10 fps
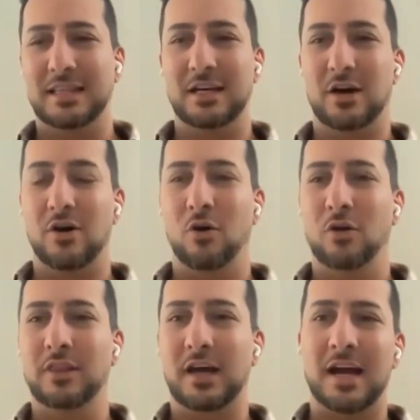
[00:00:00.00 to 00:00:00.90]
and
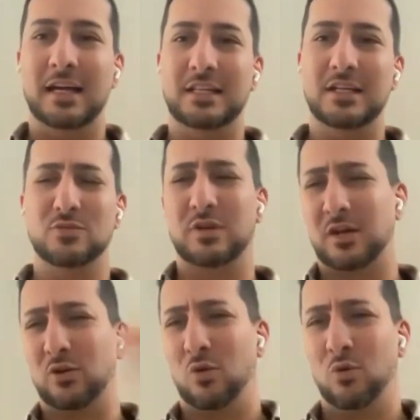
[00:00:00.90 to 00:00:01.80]
all the ideas were
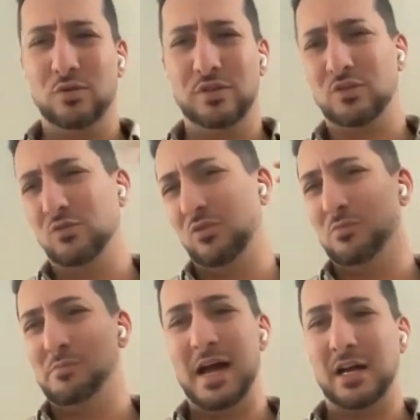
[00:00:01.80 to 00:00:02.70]
like old
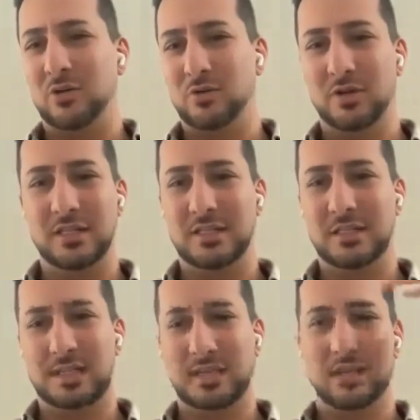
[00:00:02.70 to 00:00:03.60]
school
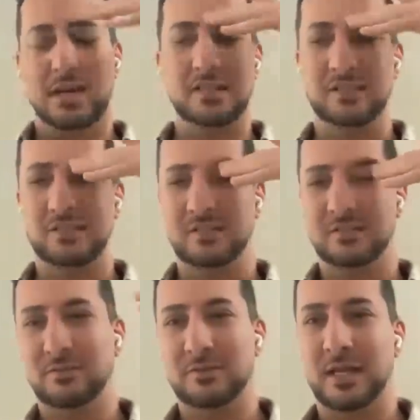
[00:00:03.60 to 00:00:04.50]
backwards. And you had to
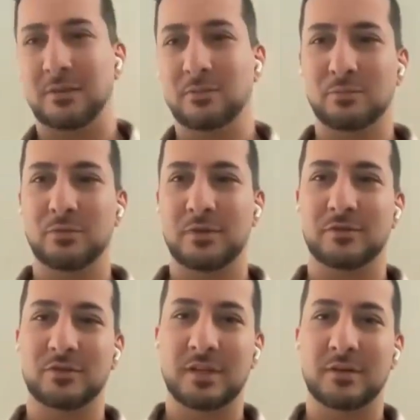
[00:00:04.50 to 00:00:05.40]
you
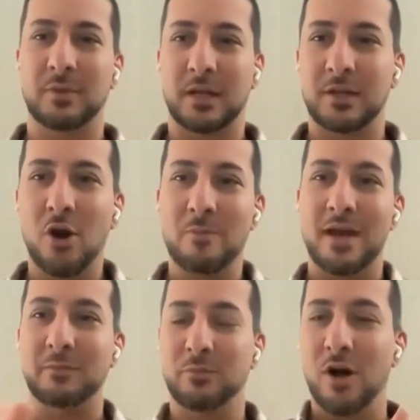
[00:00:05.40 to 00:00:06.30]
have to tell them, like, no,
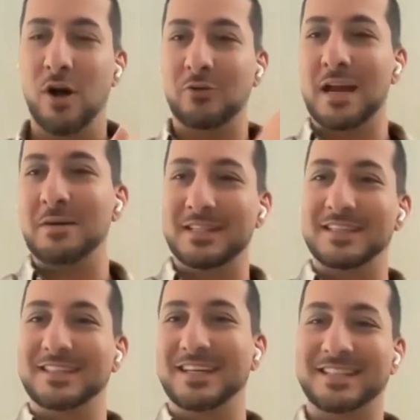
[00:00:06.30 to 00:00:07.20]
man, Paul Graham
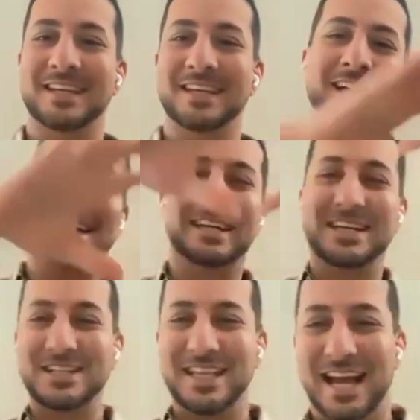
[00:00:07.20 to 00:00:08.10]
says this.
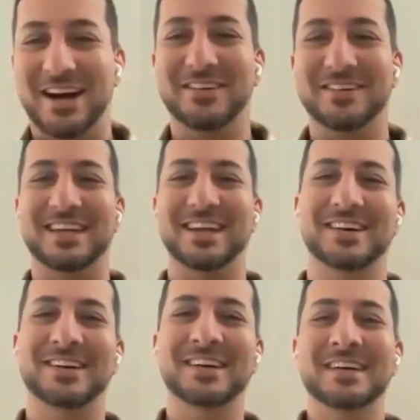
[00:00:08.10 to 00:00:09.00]
Here's how,
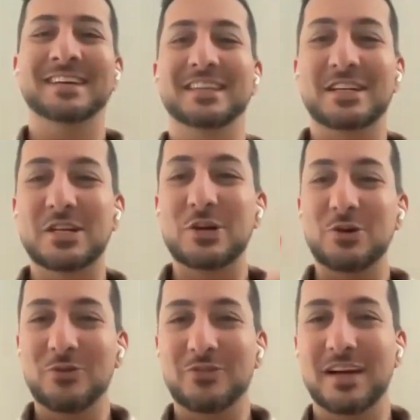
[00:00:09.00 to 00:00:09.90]
the
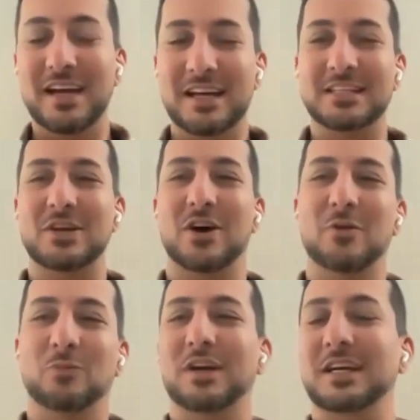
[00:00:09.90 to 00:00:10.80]
new
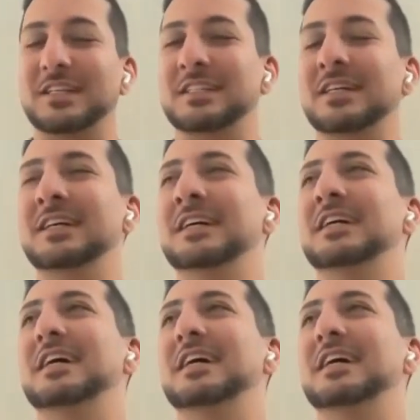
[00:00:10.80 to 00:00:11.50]
startup works.